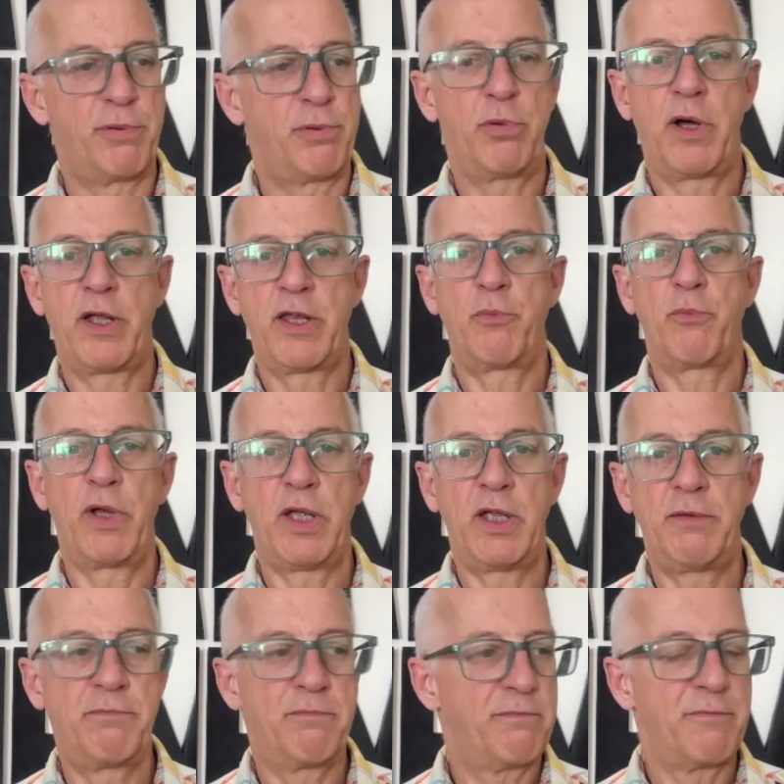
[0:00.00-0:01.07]
Why don't
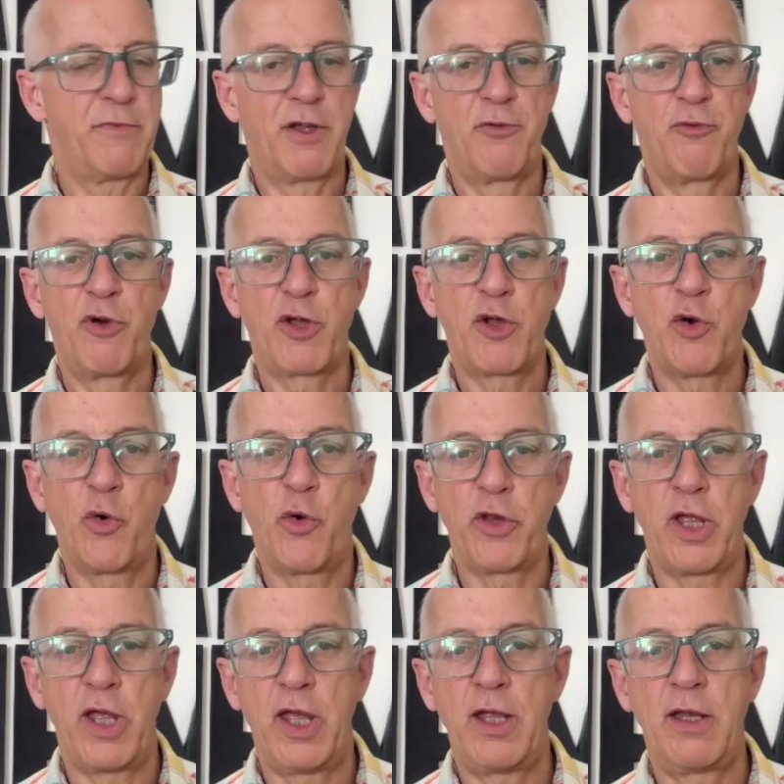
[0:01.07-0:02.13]
we record
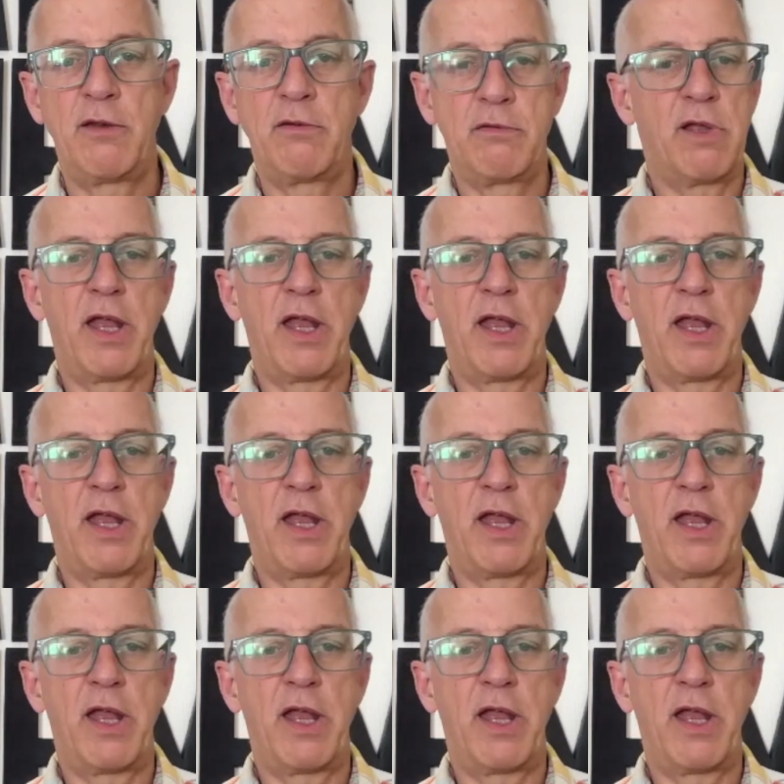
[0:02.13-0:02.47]
it in,